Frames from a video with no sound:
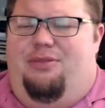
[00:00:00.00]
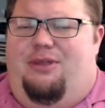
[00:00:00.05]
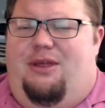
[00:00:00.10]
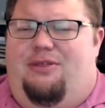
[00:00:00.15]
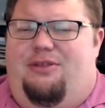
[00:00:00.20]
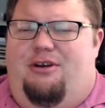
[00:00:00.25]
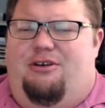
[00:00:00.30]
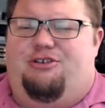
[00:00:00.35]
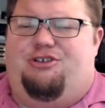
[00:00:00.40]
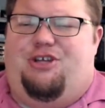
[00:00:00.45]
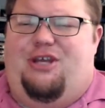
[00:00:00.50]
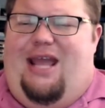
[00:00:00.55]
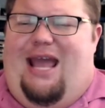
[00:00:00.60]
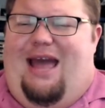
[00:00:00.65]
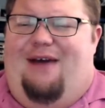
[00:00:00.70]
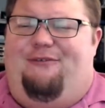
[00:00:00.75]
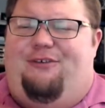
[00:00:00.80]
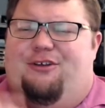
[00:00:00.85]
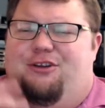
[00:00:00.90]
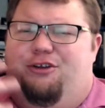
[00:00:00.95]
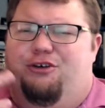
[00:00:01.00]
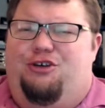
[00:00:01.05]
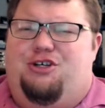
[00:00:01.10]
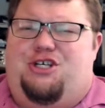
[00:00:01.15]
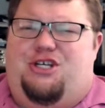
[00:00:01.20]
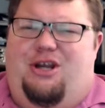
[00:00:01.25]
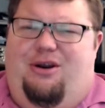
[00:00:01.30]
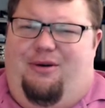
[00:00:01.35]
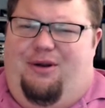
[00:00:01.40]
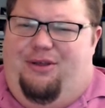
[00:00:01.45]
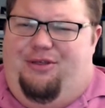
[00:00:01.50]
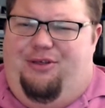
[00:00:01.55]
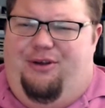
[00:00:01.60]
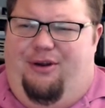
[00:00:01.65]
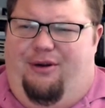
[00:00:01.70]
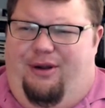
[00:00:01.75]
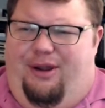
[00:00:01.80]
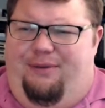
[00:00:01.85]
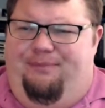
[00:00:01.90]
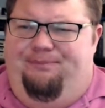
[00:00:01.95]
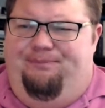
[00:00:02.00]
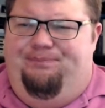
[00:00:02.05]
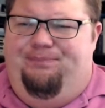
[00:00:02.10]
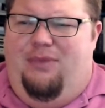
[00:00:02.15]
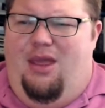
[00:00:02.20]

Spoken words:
Then there's the evolutionary theory,